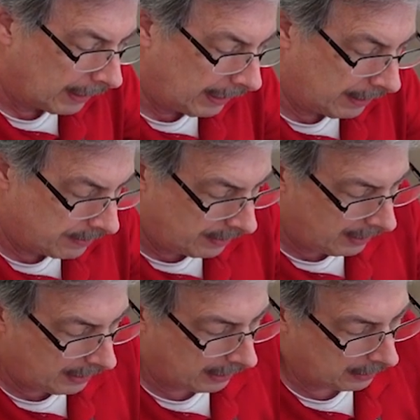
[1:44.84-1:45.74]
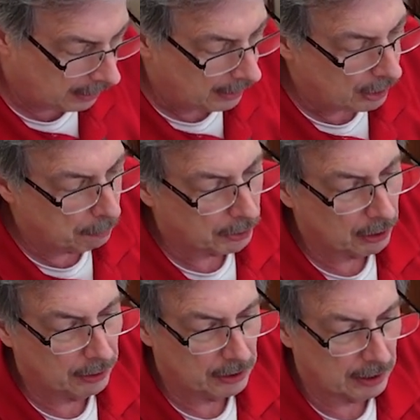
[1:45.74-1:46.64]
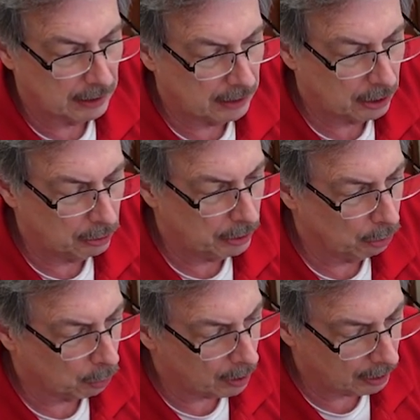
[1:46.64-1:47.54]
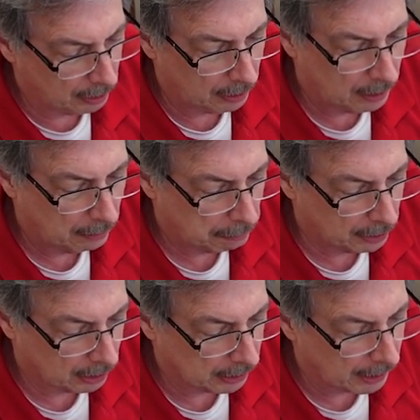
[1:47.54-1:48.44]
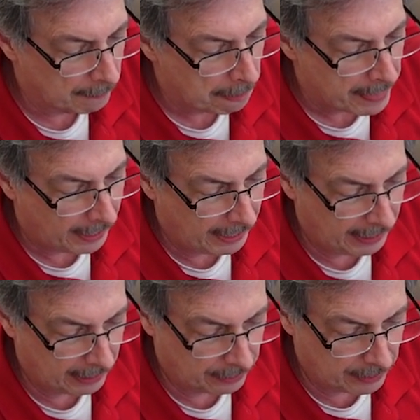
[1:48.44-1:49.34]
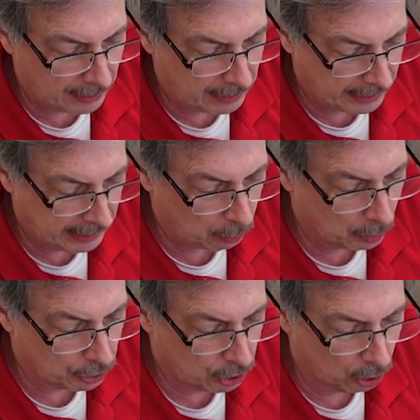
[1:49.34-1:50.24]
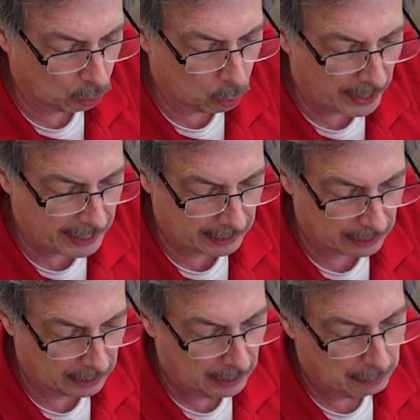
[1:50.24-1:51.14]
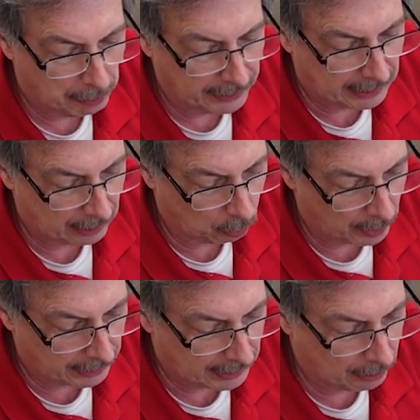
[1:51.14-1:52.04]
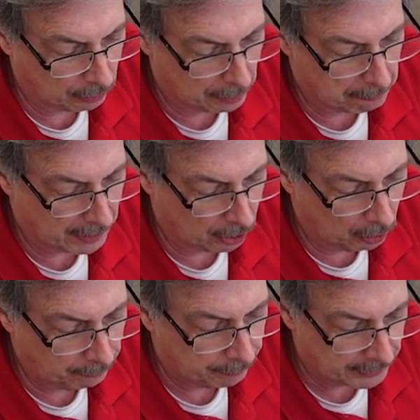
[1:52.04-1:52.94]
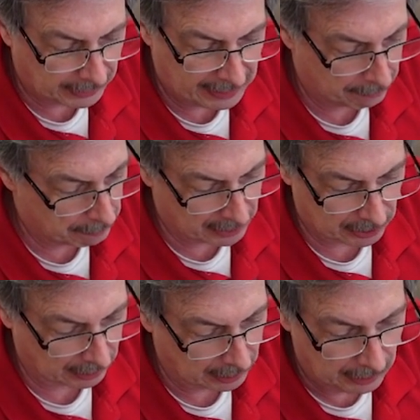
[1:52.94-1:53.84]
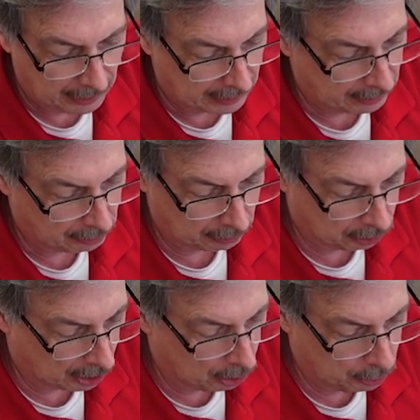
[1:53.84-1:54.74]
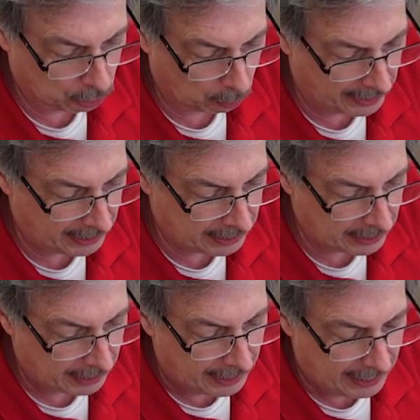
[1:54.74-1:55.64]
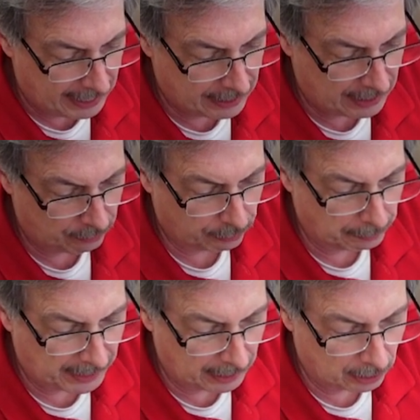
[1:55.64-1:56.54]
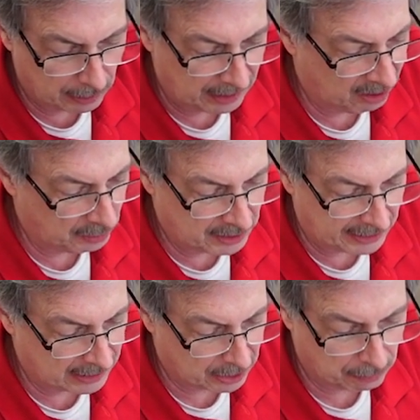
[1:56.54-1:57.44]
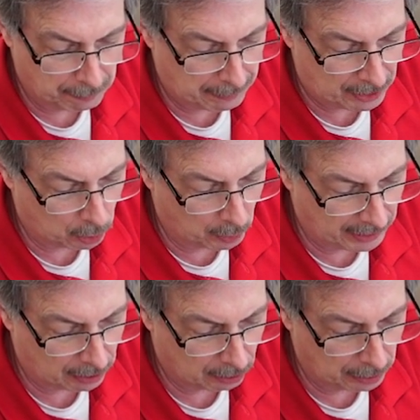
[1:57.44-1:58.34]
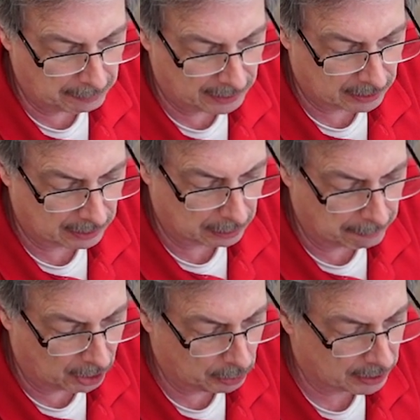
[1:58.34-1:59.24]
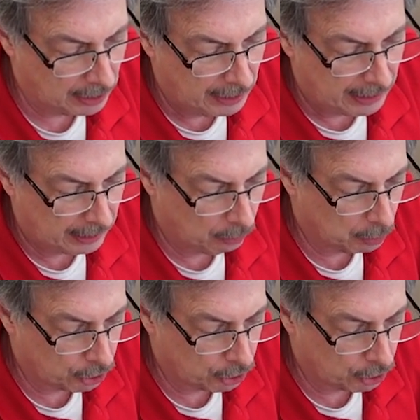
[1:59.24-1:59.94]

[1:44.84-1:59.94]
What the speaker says: And then you plug this into your wall plug, and then it will show red blinking right here in the middle. You can't miss it. It glows red, and then from there it only takes maybe 20-30 minutes at the most, and it will